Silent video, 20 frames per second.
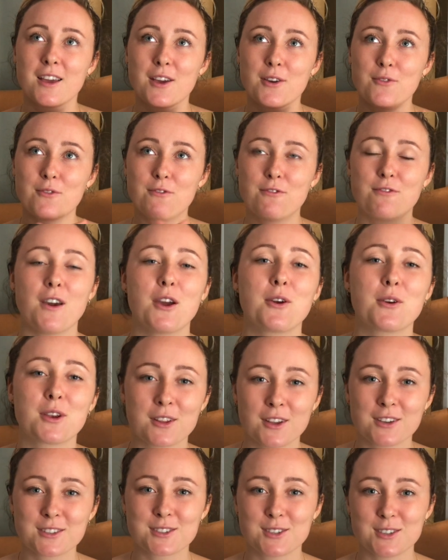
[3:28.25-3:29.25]
very
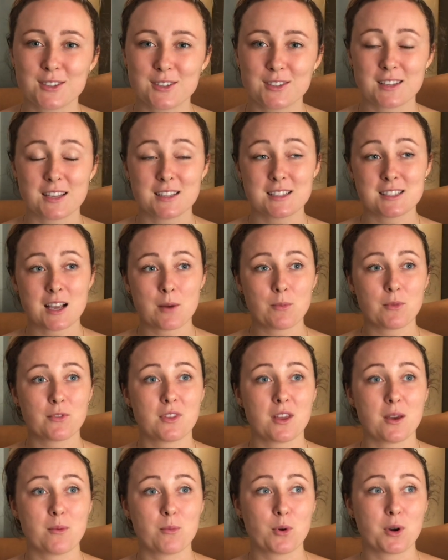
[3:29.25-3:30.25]
not good, and some of
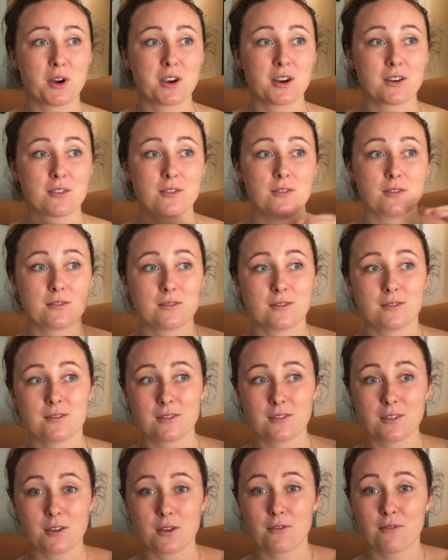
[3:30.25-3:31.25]
them were
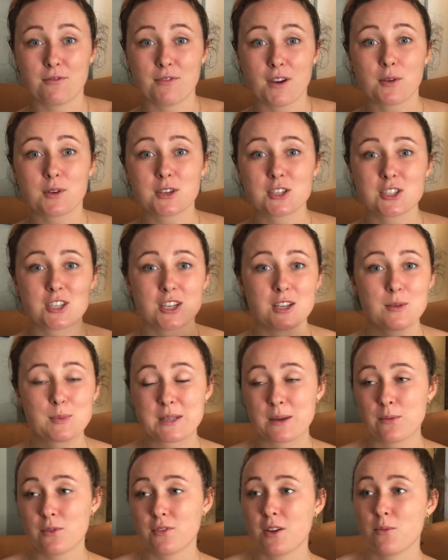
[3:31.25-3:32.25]
very cheap,
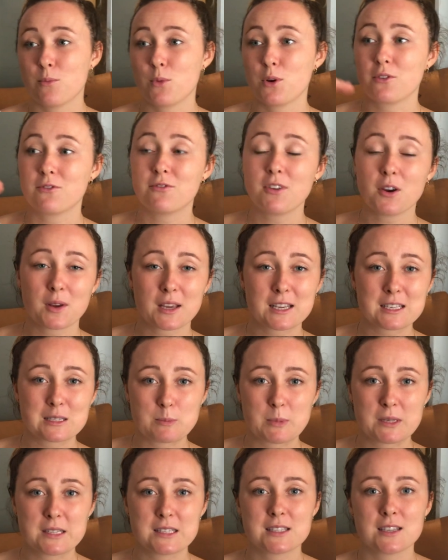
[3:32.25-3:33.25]
some of them were very
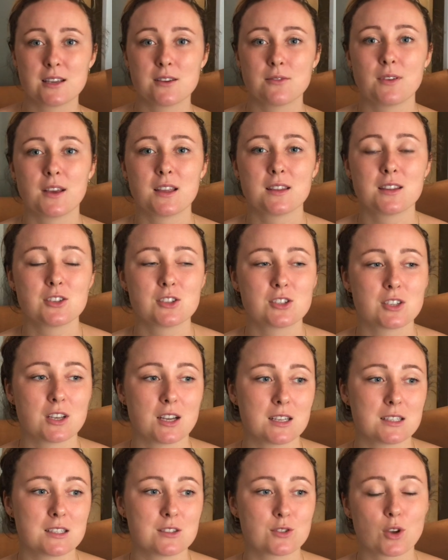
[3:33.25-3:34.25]
expensive, and it
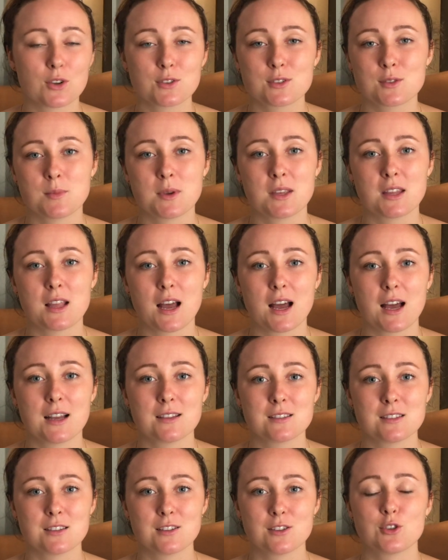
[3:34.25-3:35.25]
just taught me
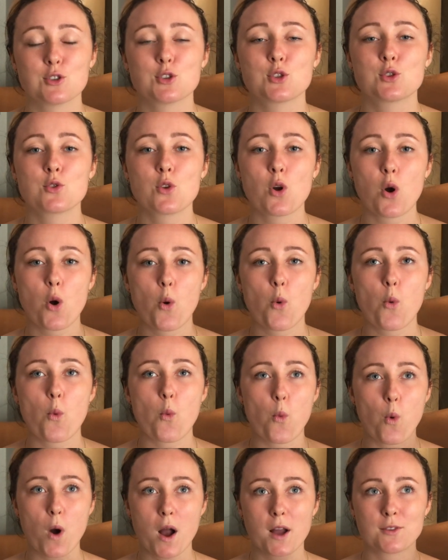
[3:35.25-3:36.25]
that there's no
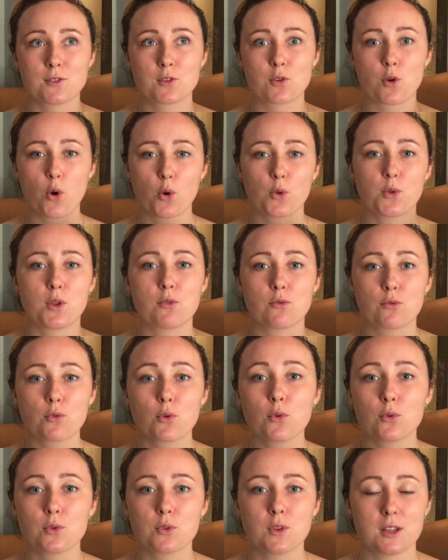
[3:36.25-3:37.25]
one golden
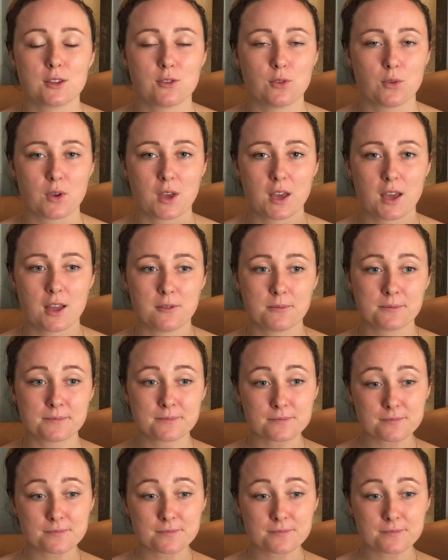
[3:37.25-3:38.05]
rule that you can